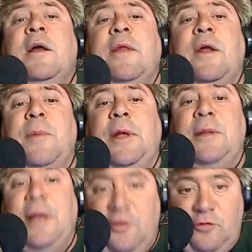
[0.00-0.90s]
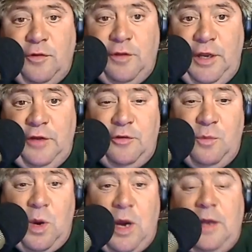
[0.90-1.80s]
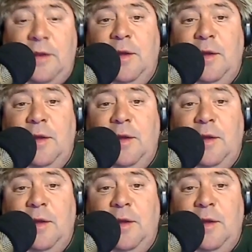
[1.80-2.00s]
That'll be links on the nationwide.